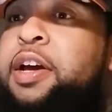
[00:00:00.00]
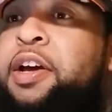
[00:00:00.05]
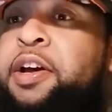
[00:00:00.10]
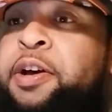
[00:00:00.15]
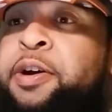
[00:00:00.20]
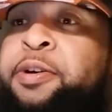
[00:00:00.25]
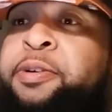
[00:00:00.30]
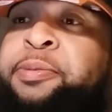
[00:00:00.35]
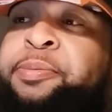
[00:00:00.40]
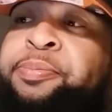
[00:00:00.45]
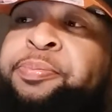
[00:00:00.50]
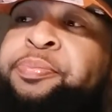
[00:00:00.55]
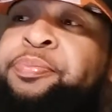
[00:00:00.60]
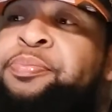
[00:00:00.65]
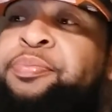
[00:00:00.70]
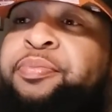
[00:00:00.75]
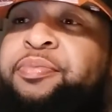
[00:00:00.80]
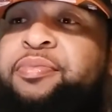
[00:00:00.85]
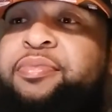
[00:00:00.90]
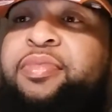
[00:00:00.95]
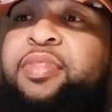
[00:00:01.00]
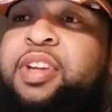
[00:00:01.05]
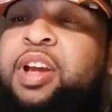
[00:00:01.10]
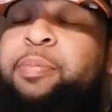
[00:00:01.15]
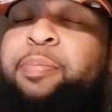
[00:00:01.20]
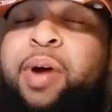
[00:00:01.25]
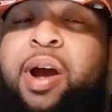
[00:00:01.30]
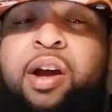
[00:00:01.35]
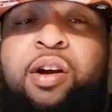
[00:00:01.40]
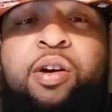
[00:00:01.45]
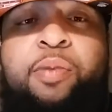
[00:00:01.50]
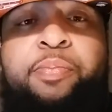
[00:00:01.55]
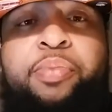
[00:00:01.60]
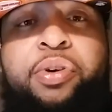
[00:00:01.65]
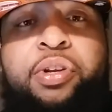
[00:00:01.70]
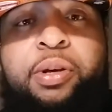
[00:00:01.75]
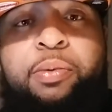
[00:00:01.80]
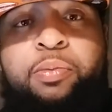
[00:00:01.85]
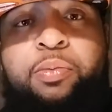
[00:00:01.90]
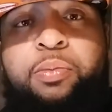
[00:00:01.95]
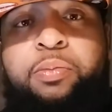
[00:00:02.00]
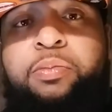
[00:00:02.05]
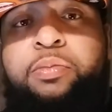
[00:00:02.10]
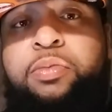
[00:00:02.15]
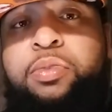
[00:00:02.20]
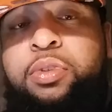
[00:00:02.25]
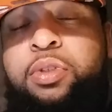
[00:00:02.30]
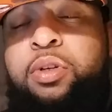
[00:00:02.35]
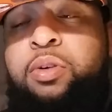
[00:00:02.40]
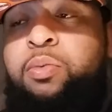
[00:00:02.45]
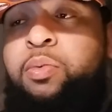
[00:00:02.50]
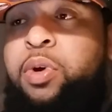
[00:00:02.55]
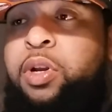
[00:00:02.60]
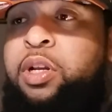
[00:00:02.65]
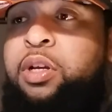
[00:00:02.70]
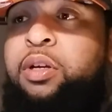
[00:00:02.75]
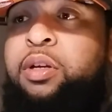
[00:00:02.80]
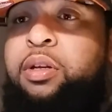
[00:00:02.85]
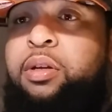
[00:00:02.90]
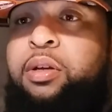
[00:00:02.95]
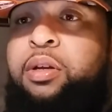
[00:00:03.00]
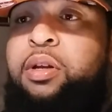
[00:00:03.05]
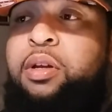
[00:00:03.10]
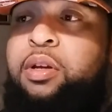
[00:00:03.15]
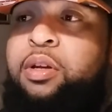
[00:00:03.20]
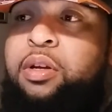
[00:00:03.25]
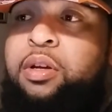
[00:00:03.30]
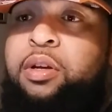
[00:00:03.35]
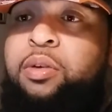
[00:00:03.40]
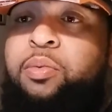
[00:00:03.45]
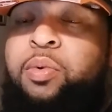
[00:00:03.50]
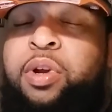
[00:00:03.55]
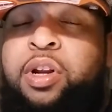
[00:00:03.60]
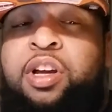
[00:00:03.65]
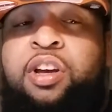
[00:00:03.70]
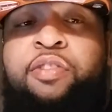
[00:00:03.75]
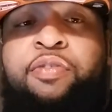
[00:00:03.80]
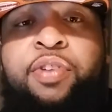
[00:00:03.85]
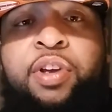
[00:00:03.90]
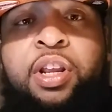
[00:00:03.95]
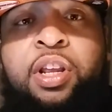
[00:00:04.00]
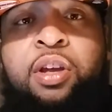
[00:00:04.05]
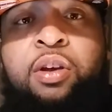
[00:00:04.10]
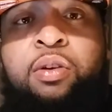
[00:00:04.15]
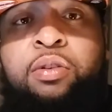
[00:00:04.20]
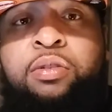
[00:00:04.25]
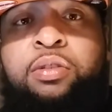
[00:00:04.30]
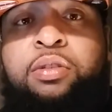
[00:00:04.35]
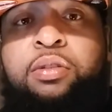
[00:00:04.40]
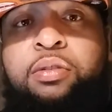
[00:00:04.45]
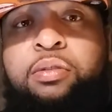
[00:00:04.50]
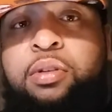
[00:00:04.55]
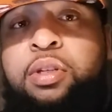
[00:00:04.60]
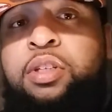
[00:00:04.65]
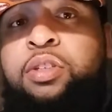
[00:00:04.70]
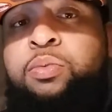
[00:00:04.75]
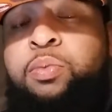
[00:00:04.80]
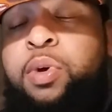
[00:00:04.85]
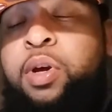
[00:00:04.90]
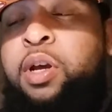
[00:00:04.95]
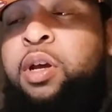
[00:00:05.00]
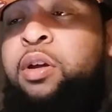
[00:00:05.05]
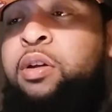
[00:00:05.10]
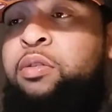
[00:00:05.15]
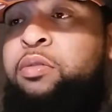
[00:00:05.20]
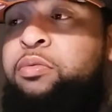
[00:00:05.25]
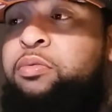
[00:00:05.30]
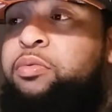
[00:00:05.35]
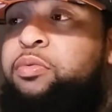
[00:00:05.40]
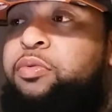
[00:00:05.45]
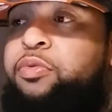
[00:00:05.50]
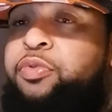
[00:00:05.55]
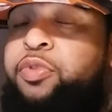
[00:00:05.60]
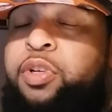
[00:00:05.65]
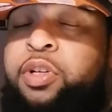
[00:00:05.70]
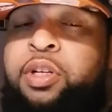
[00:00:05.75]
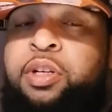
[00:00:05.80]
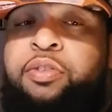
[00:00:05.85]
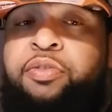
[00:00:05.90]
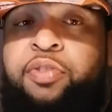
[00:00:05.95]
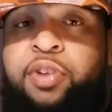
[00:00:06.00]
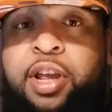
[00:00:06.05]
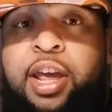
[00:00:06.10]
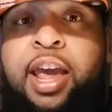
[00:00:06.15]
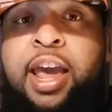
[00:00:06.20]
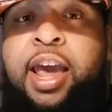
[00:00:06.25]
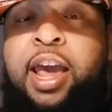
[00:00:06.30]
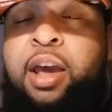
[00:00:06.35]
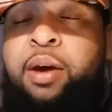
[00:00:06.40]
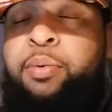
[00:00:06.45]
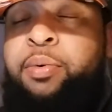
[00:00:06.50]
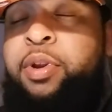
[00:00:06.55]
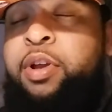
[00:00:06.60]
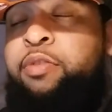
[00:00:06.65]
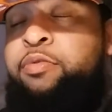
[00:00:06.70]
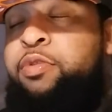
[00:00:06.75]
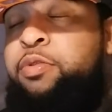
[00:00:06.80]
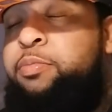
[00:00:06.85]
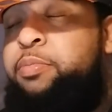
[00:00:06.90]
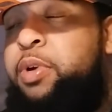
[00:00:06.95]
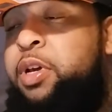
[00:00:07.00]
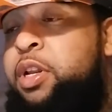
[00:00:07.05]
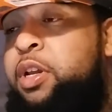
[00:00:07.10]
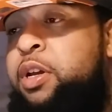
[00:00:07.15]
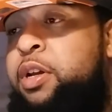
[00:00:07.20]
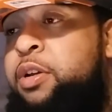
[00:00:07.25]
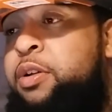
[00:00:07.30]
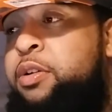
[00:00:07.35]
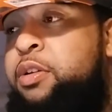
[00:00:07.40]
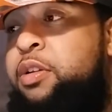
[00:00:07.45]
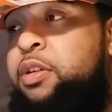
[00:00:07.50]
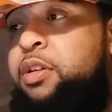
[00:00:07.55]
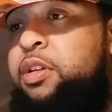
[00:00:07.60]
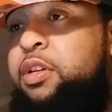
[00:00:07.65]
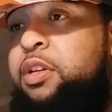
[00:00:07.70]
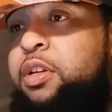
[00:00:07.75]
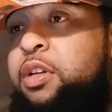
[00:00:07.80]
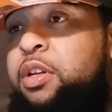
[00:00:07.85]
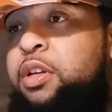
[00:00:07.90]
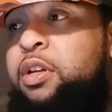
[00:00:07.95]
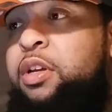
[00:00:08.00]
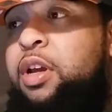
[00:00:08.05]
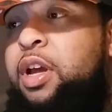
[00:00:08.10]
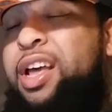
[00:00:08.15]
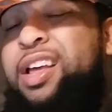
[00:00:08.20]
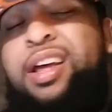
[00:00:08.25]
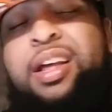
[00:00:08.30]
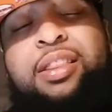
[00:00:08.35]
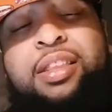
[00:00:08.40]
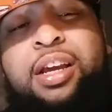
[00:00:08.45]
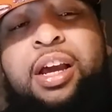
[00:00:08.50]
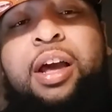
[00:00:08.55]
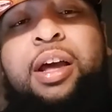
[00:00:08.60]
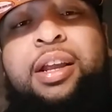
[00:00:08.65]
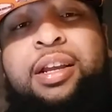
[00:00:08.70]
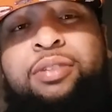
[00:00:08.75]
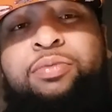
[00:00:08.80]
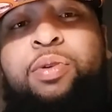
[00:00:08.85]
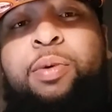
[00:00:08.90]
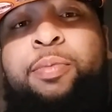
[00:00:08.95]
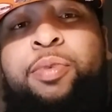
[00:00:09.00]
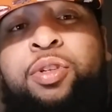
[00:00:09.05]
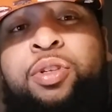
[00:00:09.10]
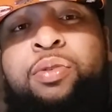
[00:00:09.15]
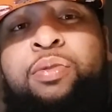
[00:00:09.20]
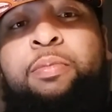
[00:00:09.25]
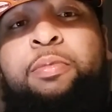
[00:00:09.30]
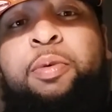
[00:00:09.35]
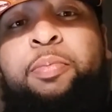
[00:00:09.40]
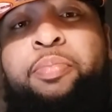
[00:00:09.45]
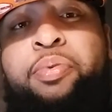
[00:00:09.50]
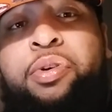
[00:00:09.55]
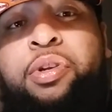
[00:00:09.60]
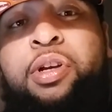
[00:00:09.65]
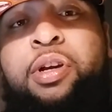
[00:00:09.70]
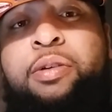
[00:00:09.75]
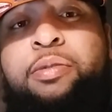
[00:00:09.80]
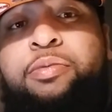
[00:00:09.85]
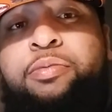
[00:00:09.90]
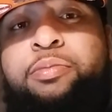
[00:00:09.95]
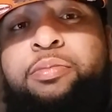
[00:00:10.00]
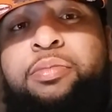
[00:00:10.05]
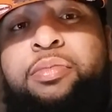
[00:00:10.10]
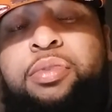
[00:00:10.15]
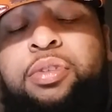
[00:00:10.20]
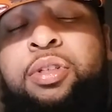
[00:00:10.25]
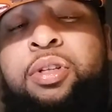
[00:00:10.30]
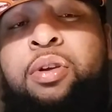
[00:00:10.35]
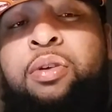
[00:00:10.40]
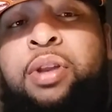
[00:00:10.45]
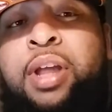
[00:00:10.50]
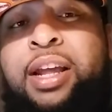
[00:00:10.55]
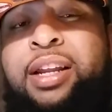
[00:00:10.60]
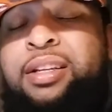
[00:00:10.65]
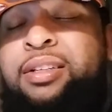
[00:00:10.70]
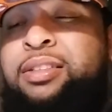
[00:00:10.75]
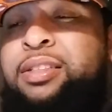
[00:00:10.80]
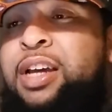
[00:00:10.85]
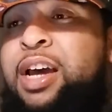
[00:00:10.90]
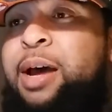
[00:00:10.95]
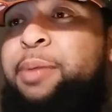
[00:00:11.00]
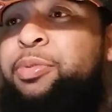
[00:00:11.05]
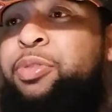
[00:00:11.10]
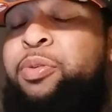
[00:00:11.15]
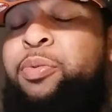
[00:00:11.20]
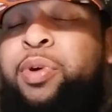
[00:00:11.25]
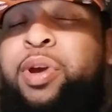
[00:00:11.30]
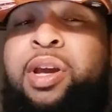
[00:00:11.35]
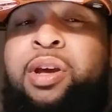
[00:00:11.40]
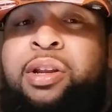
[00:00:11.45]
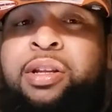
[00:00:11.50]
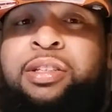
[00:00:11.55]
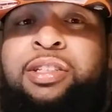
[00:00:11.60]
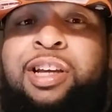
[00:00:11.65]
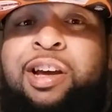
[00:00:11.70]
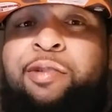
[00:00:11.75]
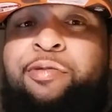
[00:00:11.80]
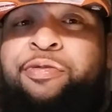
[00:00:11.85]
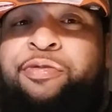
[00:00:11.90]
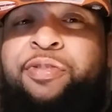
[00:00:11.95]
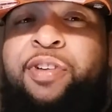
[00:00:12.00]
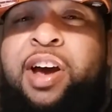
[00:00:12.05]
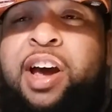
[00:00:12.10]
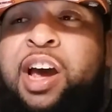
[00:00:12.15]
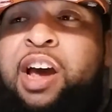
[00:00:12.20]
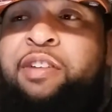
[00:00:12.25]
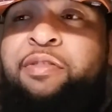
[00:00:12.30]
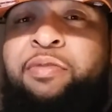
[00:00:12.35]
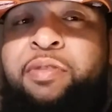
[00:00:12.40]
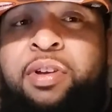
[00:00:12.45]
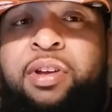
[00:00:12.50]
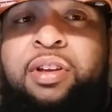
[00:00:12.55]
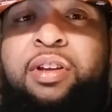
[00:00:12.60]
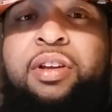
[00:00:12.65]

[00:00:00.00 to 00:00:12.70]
I'm probably going to put up one of her videos as well for the hat or whatever. But that's what I'm going to do. I'm going to put up, you know, like the top three or the top five